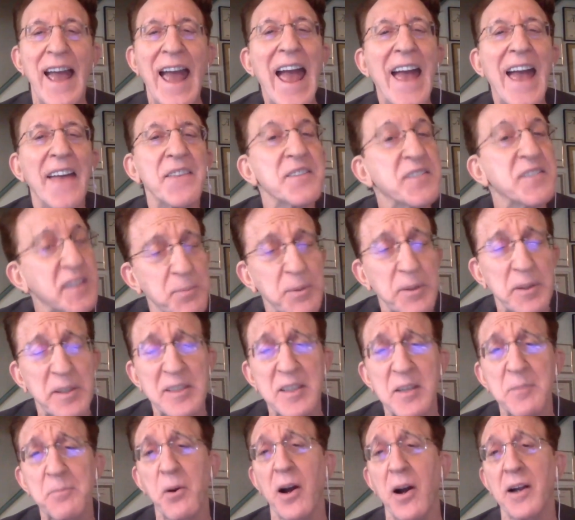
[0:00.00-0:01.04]
and the
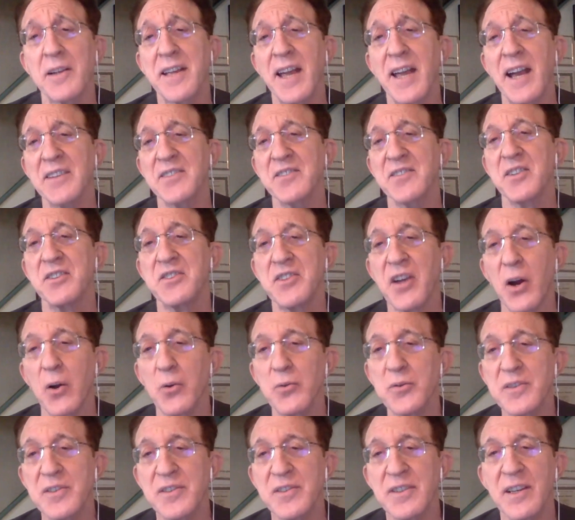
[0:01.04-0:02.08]
CBC podcast The
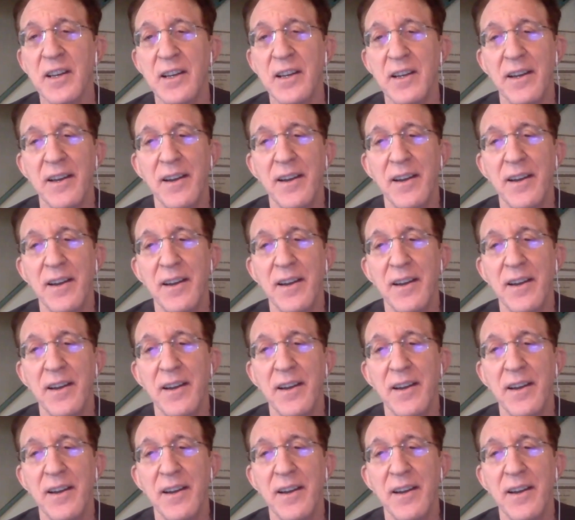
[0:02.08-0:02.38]
Dose.